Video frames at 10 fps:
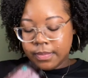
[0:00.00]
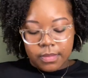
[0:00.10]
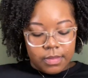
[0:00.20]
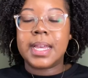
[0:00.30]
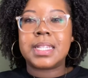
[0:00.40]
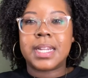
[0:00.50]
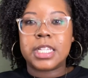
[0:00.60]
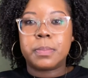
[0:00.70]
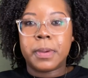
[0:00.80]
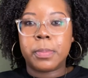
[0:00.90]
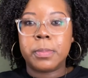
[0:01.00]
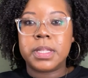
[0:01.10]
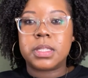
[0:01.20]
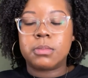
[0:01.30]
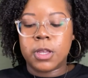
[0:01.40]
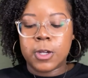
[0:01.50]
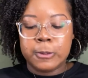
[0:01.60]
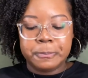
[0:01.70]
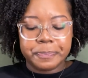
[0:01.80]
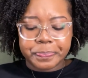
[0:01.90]
it has a nice peppermint
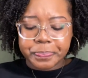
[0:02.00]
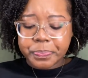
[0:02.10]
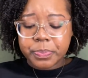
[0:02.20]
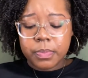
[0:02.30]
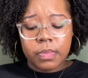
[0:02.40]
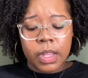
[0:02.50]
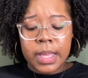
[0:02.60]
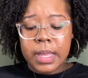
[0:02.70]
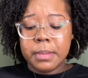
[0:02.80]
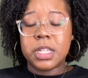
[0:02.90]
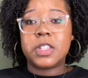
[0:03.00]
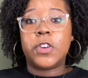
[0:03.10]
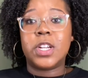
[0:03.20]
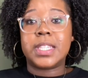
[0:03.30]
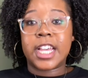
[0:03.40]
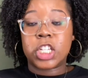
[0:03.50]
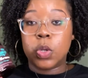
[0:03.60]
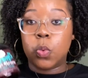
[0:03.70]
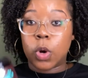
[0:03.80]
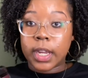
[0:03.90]
smell, but as far as actually
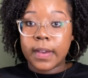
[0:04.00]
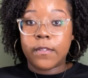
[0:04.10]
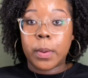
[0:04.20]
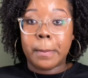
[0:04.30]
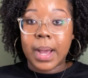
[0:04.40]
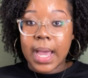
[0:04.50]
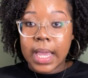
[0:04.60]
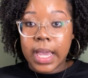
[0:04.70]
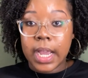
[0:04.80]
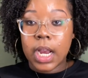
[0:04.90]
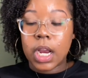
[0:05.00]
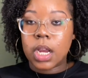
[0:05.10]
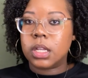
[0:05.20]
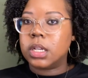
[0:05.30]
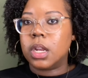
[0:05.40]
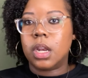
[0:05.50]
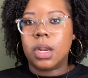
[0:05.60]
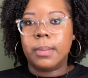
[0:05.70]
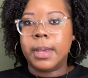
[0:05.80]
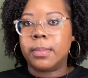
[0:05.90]
working for my hair,
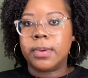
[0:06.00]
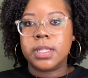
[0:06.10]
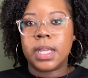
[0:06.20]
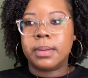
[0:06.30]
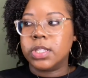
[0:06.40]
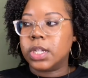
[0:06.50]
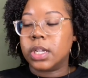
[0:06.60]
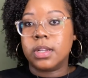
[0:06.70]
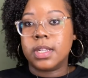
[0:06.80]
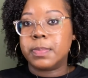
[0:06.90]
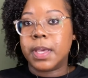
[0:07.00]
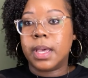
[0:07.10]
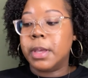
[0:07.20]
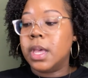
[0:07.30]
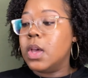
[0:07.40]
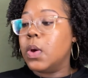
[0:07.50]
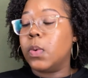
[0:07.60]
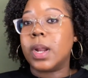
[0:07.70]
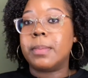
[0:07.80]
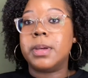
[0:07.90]
no ma'am, press ham, no turkey, or no spam.
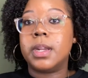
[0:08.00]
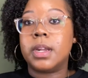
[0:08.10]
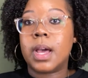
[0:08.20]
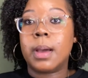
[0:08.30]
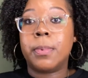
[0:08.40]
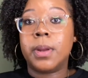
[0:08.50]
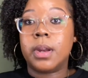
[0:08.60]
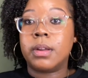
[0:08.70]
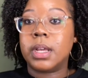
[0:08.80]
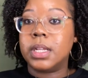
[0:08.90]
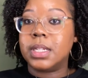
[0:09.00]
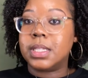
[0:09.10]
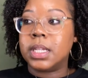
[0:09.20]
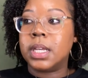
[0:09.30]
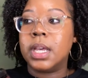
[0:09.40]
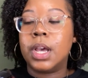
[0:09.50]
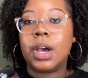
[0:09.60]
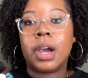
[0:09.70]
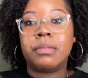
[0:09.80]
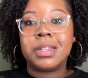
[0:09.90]
When I put it on, I let it sit,
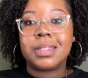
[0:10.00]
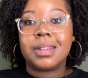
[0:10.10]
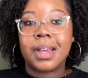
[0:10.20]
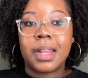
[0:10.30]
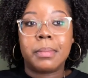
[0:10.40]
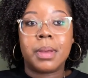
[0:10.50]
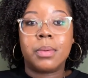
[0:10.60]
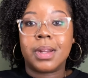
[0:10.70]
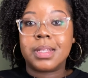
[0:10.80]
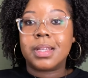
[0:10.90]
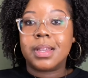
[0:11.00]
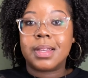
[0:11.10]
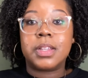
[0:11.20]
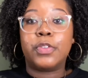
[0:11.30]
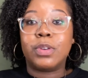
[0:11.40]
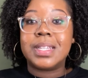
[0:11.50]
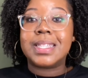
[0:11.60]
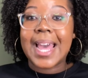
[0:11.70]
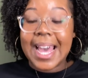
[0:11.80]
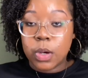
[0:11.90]
I rinsed it out, and baby, when I tell you that stuff rinsed
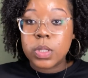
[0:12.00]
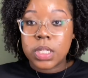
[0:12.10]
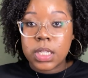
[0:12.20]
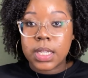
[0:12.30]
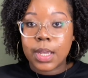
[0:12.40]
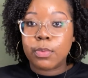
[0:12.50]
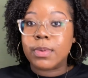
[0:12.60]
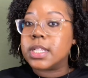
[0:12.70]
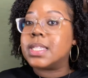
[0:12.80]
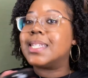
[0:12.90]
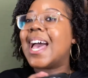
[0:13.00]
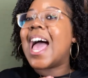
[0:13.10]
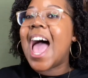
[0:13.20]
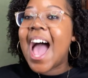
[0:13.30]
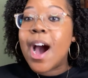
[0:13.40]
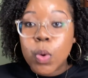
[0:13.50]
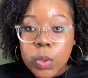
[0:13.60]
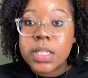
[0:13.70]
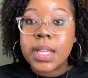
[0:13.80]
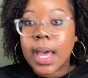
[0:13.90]
out, it rinsed
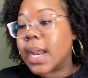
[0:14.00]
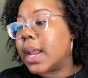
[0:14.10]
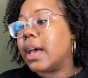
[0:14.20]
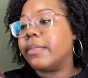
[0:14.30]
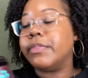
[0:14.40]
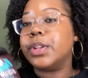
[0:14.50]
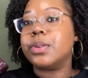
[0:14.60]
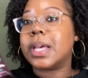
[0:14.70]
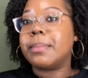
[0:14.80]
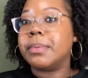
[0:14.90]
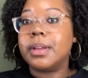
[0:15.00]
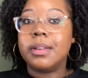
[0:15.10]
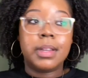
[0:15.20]
out. I didn't have no type of